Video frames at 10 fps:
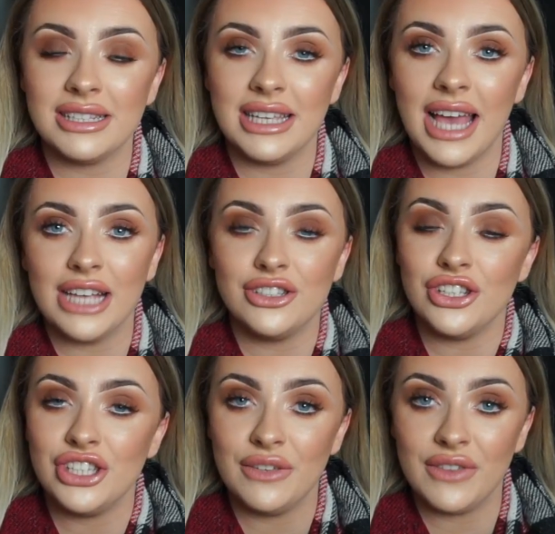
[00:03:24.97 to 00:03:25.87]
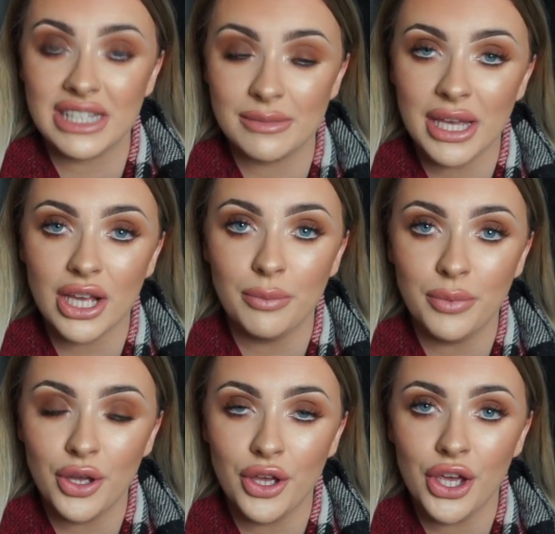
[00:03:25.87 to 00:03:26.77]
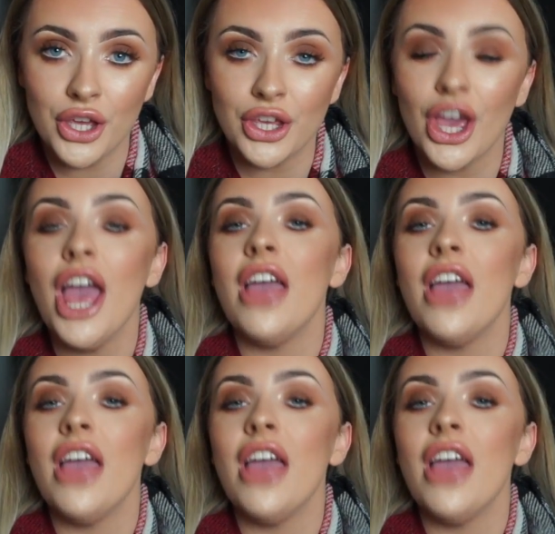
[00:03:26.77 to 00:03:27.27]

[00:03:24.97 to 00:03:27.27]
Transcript: see how to achieve this makeup look,